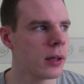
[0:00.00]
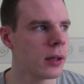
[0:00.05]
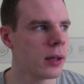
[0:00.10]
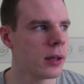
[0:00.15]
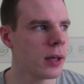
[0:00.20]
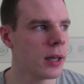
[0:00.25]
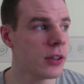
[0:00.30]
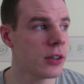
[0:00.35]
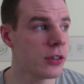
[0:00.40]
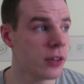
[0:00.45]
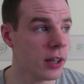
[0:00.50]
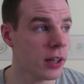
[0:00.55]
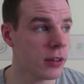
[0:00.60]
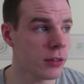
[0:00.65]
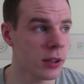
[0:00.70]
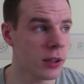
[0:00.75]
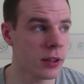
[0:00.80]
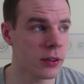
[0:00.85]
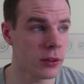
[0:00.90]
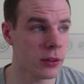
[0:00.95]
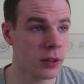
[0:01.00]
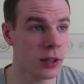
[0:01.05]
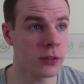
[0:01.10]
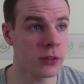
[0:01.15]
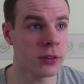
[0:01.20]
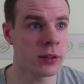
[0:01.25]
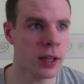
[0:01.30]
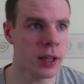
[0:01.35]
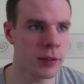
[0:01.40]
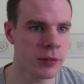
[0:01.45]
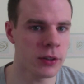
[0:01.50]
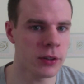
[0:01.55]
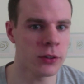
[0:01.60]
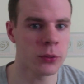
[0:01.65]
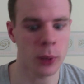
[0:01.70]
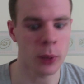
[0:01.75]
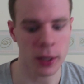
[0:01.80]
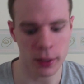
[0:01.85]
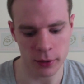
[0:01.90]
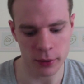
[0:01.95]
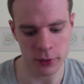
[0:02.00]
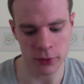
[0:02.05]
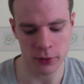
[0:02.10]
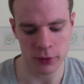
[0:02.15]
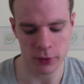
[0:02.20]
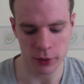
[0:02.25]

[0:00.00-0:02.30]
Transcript: In January 2011, as well as